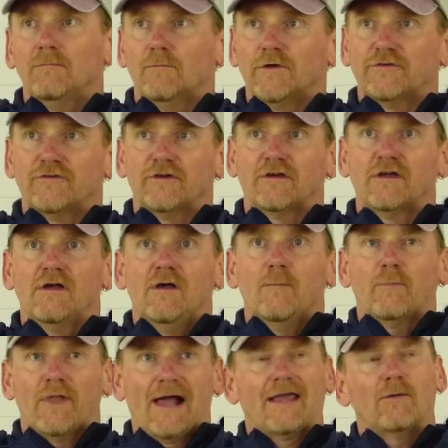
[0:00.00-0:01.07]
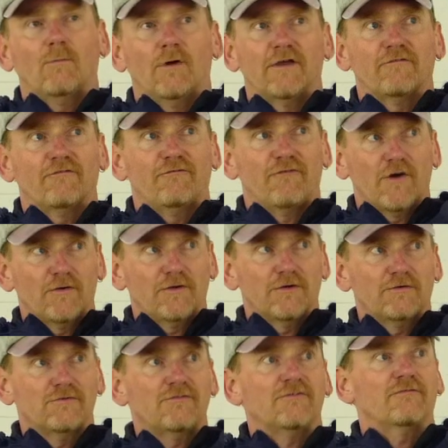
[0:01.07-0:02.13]
We took black and white
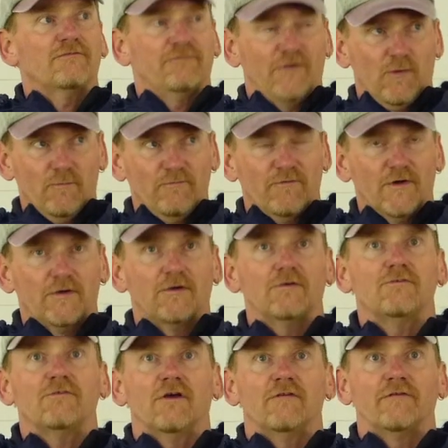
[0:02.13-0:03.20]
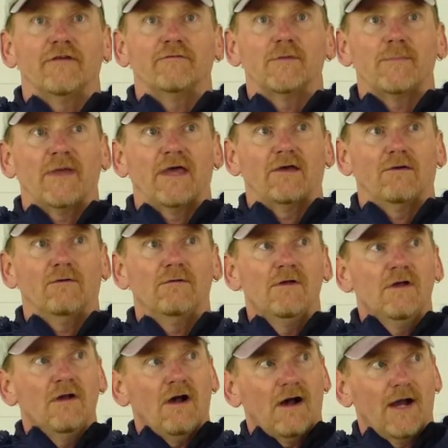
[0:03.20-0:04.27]
photos, film photos of every panel,
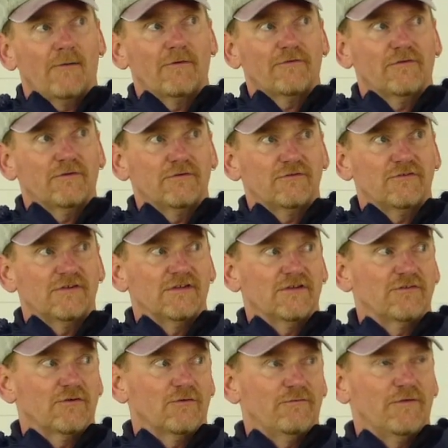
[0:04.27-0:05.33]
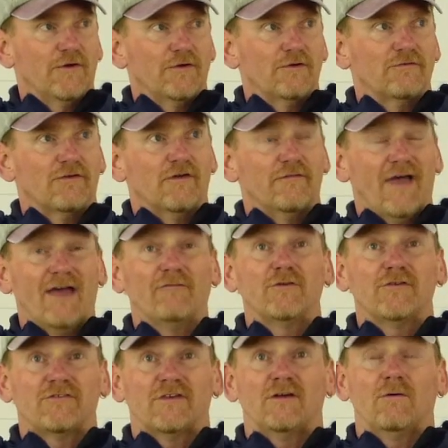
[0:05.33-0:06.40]
high-resolution digital photos of
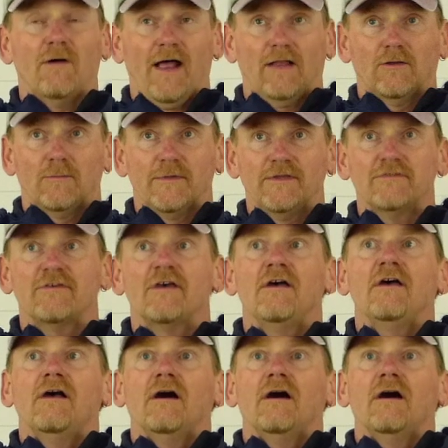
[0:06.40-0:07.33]
every single element.